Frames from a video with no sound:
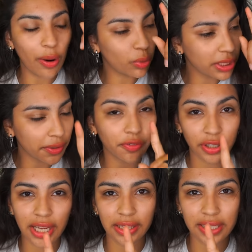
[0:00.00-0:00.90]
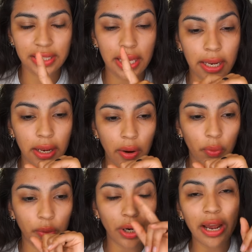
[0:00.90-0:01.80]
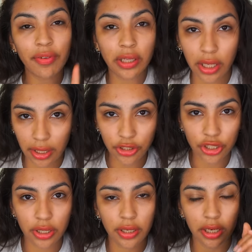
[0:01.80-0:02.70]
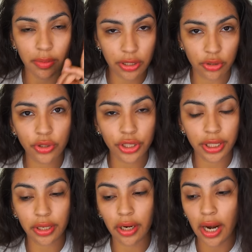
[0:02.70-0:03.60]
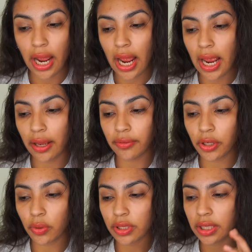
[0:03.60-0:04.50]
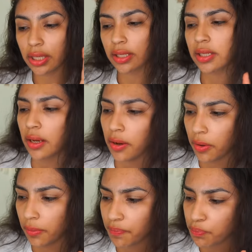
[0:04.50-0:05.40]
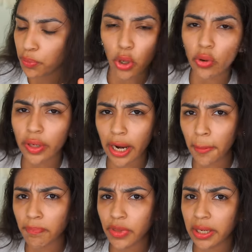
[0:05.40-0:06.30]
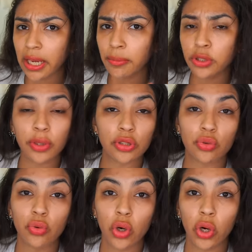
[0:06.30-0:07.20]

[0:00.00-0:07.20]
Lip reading: I will never forget this day. We were having lunch in my junior year, and there was this program that came to my school